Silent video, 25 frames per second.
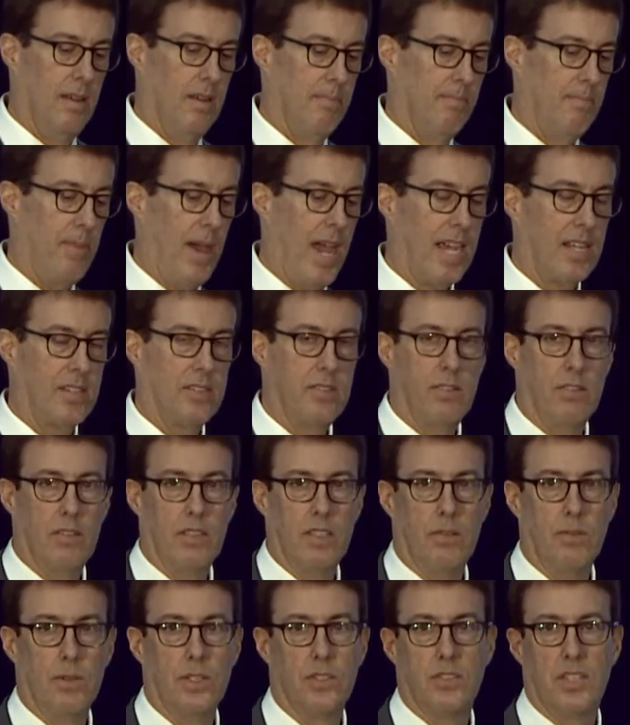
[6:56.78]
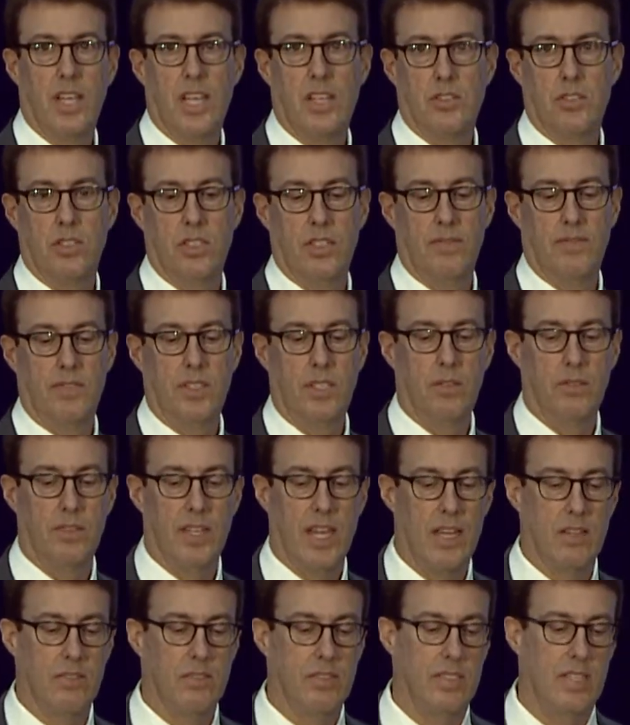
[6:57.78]
Back during the recession of
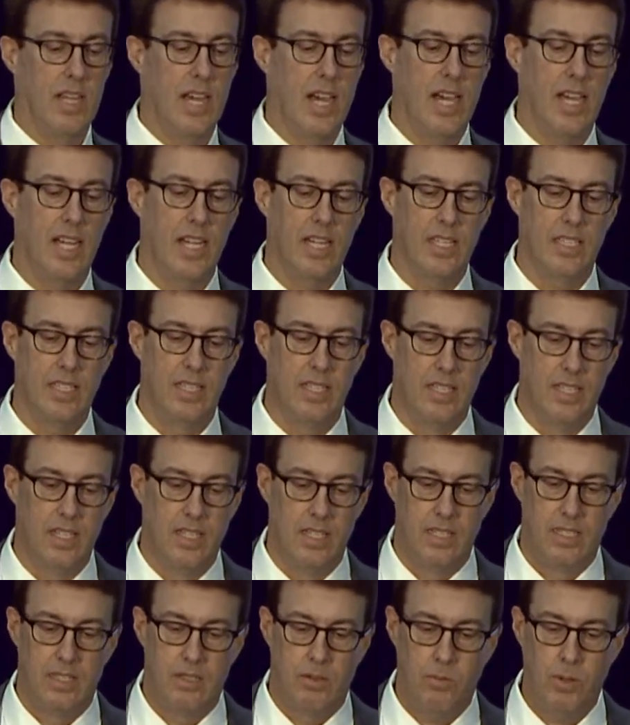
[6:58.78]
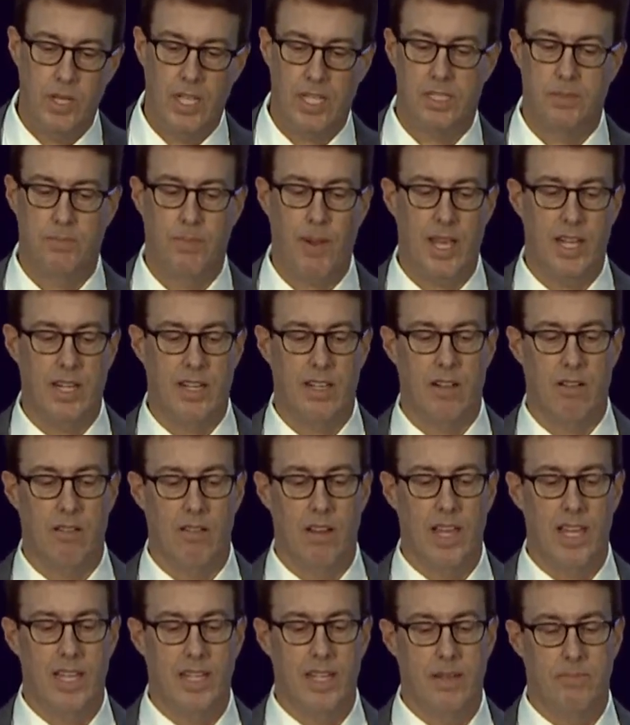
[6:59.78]
2009, we expanded our
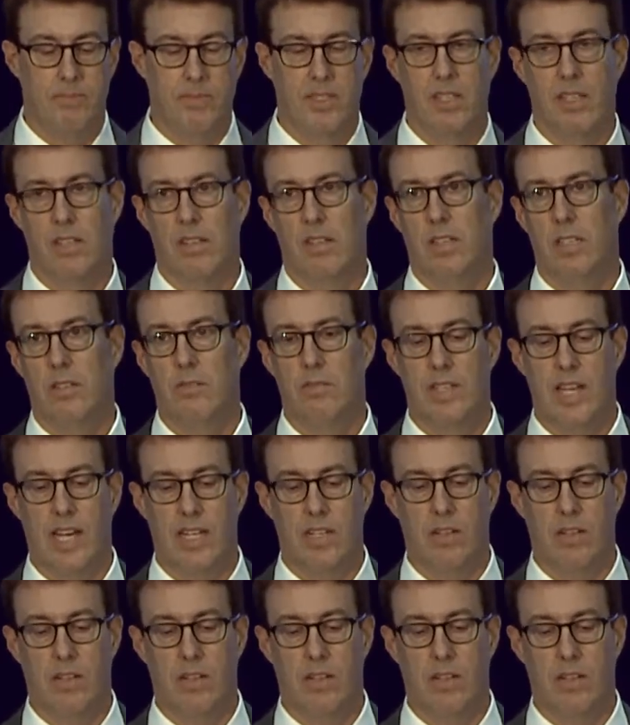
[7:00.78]
lineup to include not